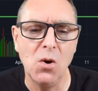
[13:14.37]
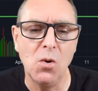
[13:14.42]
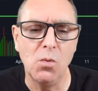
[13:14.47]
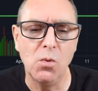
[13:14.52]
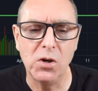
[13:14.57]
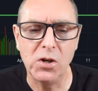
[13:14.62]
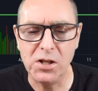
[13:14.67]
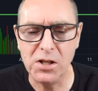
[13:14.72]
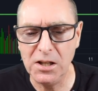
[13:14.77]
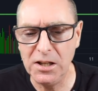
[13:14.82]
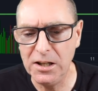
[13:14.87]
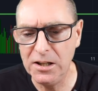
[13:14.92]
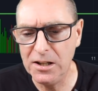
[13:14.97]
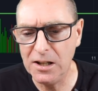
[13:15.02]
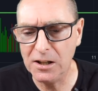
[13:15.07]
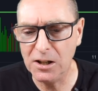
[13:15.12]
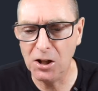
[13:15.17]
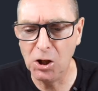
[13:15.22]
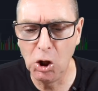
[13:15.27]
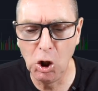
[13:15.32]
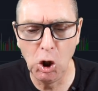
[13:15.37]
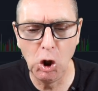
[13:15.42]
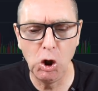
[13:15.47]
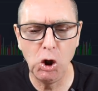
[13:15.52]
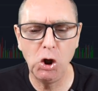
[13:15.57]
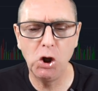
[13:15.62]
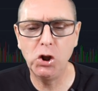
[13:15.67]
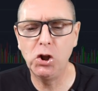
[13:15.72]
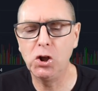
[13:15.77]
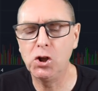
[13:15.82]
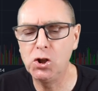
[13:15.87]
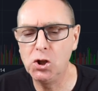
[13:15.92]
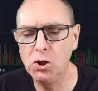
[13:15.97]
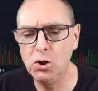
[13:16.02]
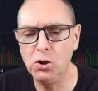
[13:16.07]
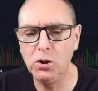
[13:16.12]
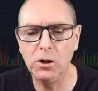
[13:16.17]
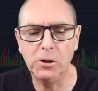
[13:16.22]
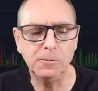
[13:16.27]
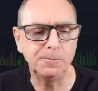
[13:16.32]
We're seeing that Luna, the
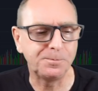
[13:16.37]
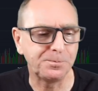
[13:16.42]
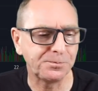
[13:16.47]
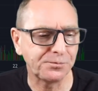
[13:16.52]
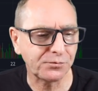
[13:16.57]
Tuna,